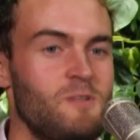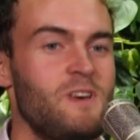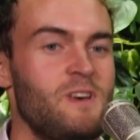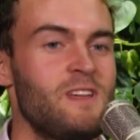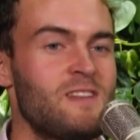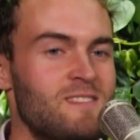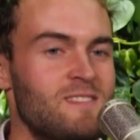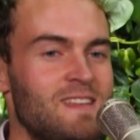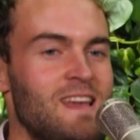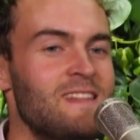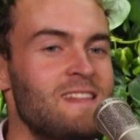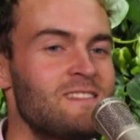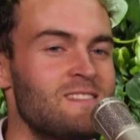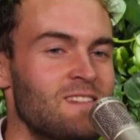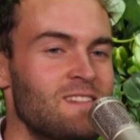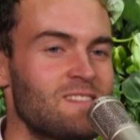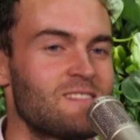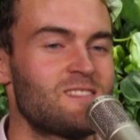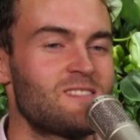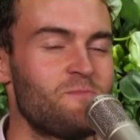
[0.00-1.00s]
in a
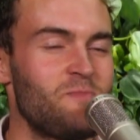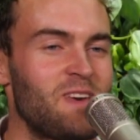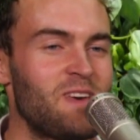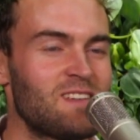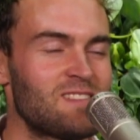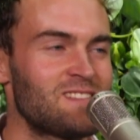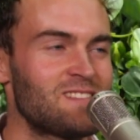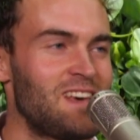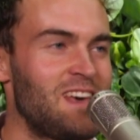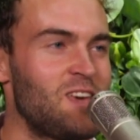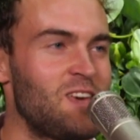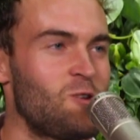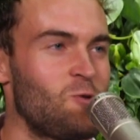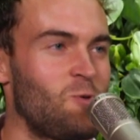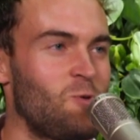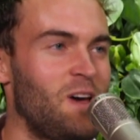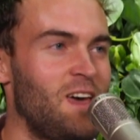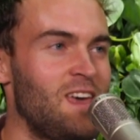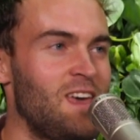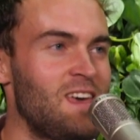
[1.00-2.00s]
sentence, the biggest
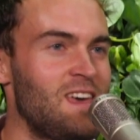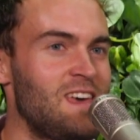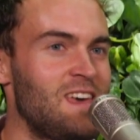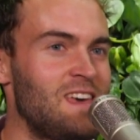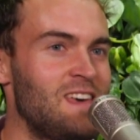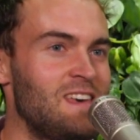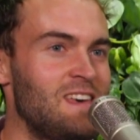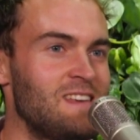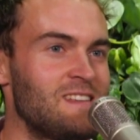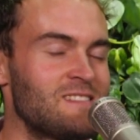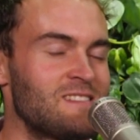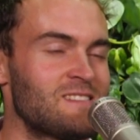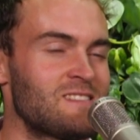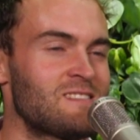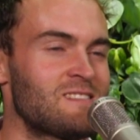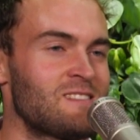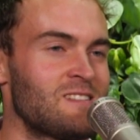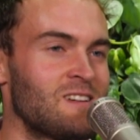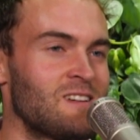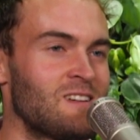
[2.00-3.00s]
takeaway is
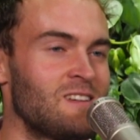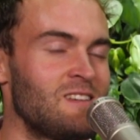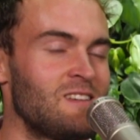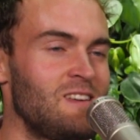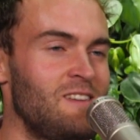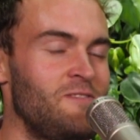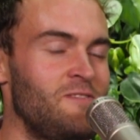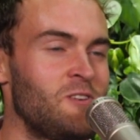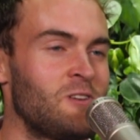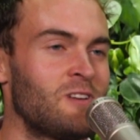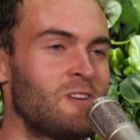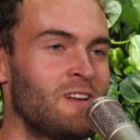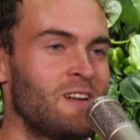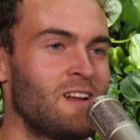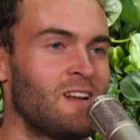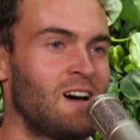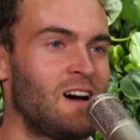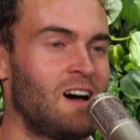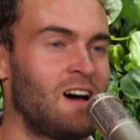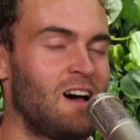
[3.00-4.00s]
that if you can
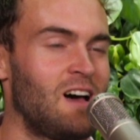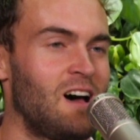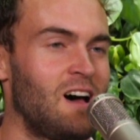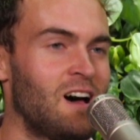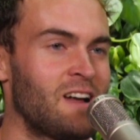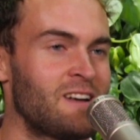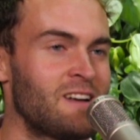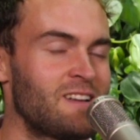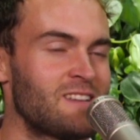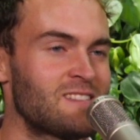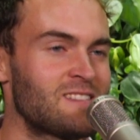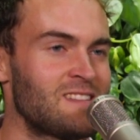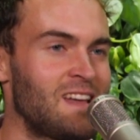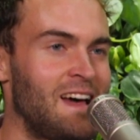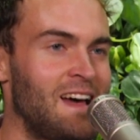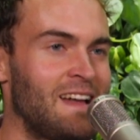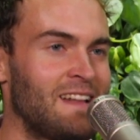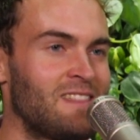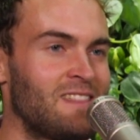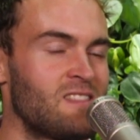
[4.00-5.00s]

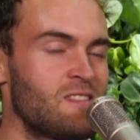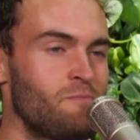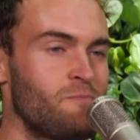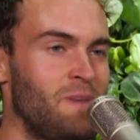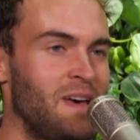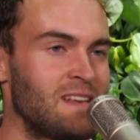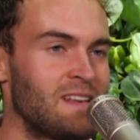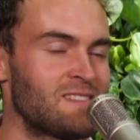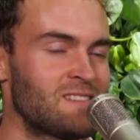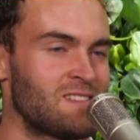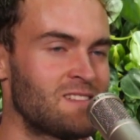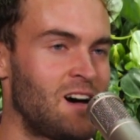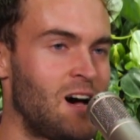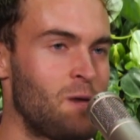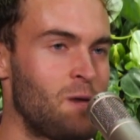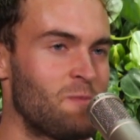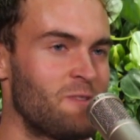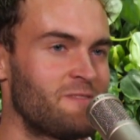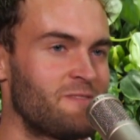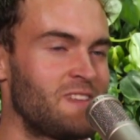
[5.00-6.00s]
understand the best
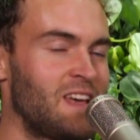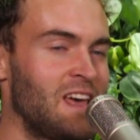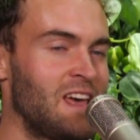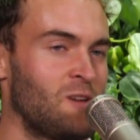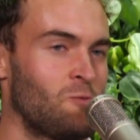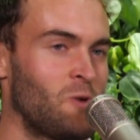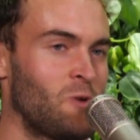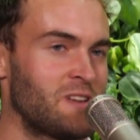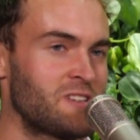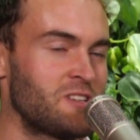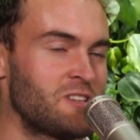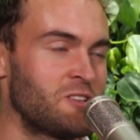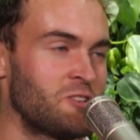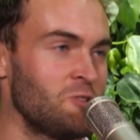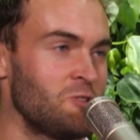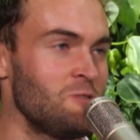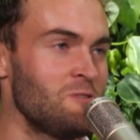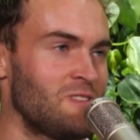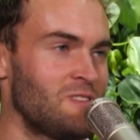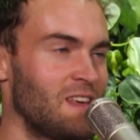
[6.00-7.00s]
time of day at which to
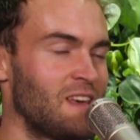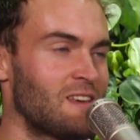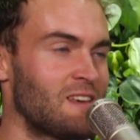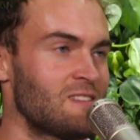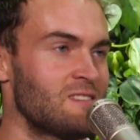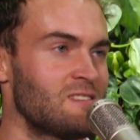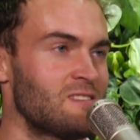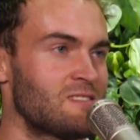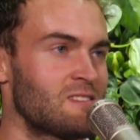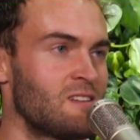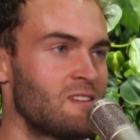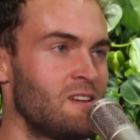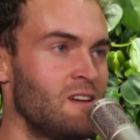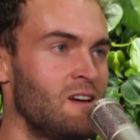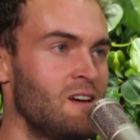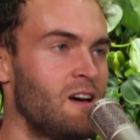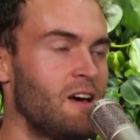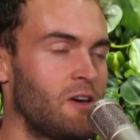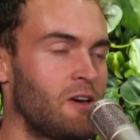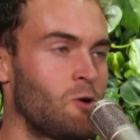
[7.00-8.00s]
do things
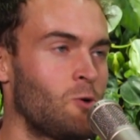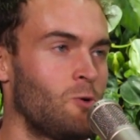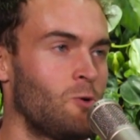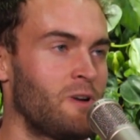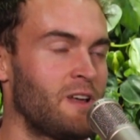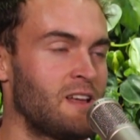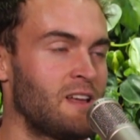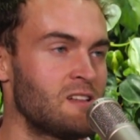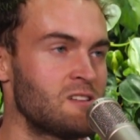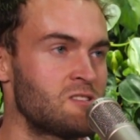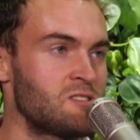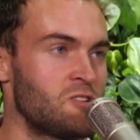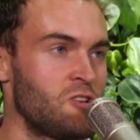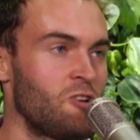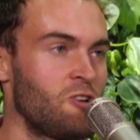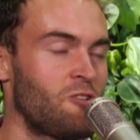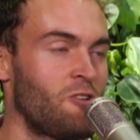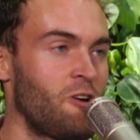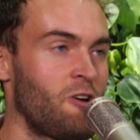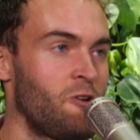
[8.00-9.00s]
according to
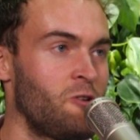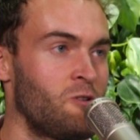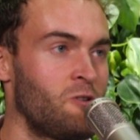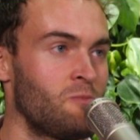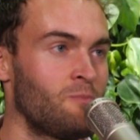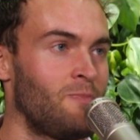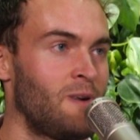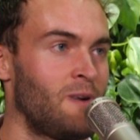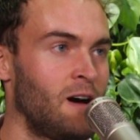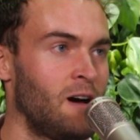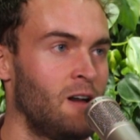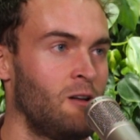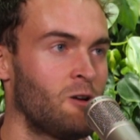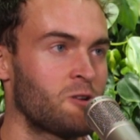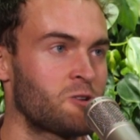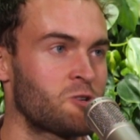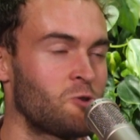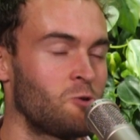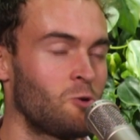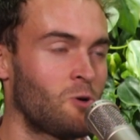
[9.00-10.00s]
your own
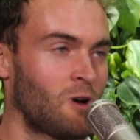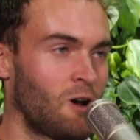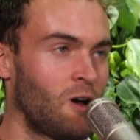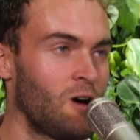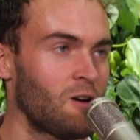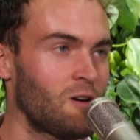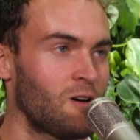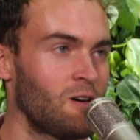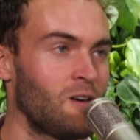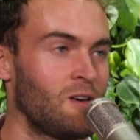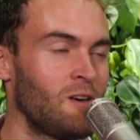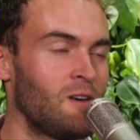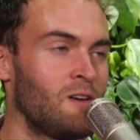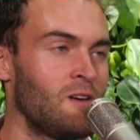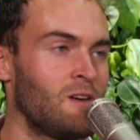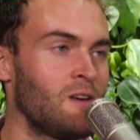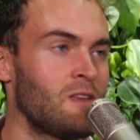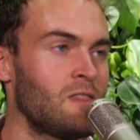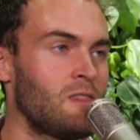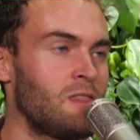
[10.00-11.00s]
biological clock,
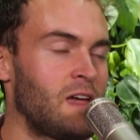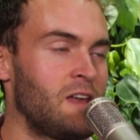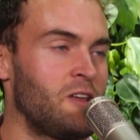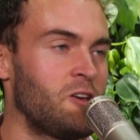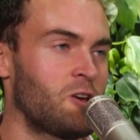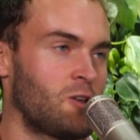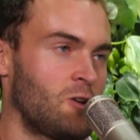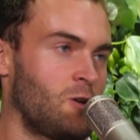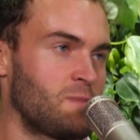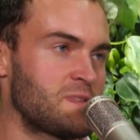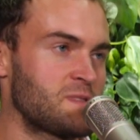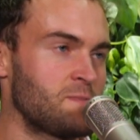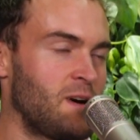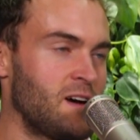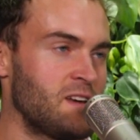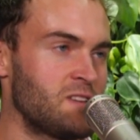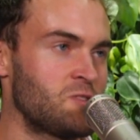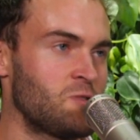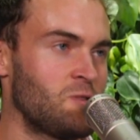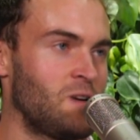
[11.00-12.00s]
then you can
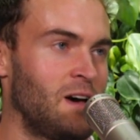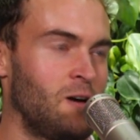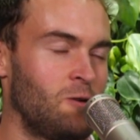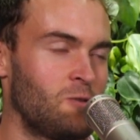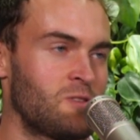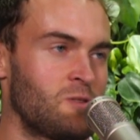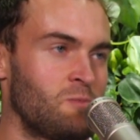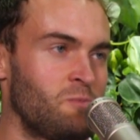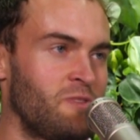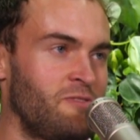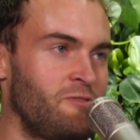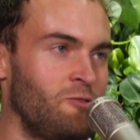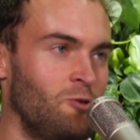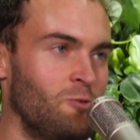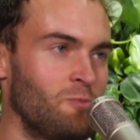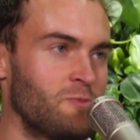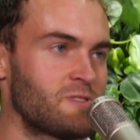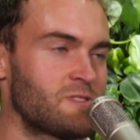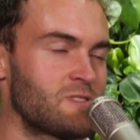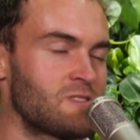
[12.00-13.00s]
optimize your health and
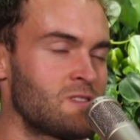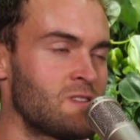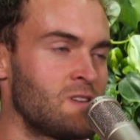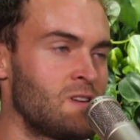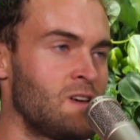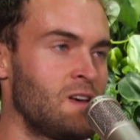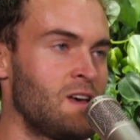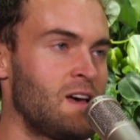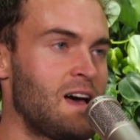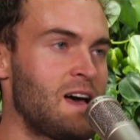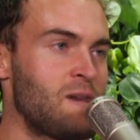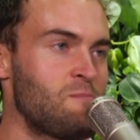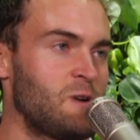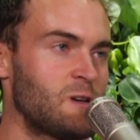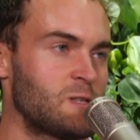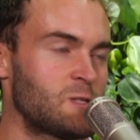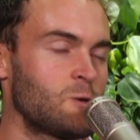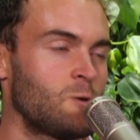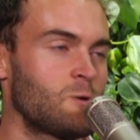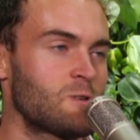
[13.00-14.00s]
performance. And my
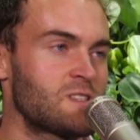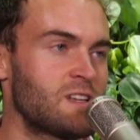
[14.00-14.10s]
talk